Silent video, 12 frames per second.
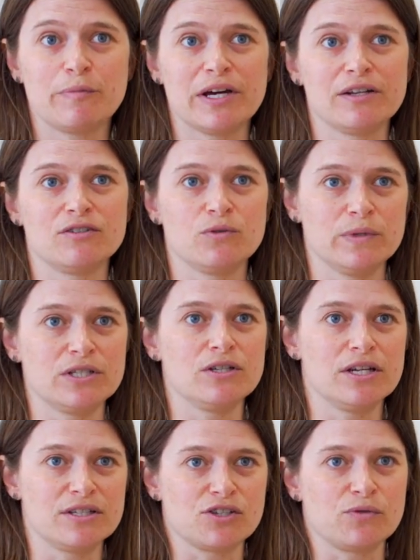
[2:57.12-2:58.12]
but
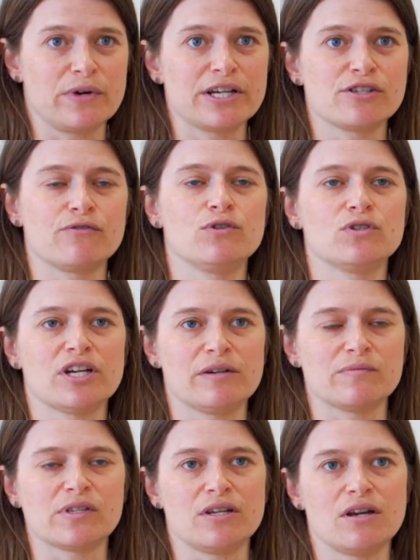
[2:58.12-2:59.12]
it does arise a few
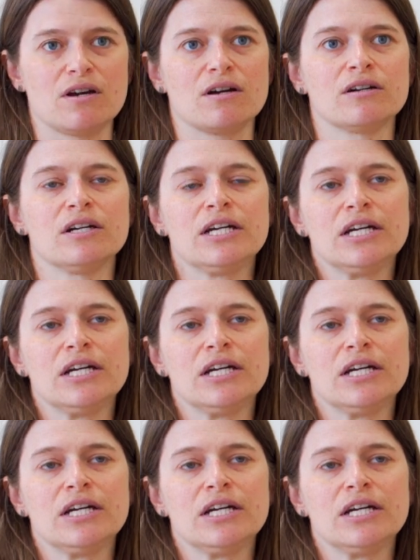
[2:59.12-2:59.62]
times a year.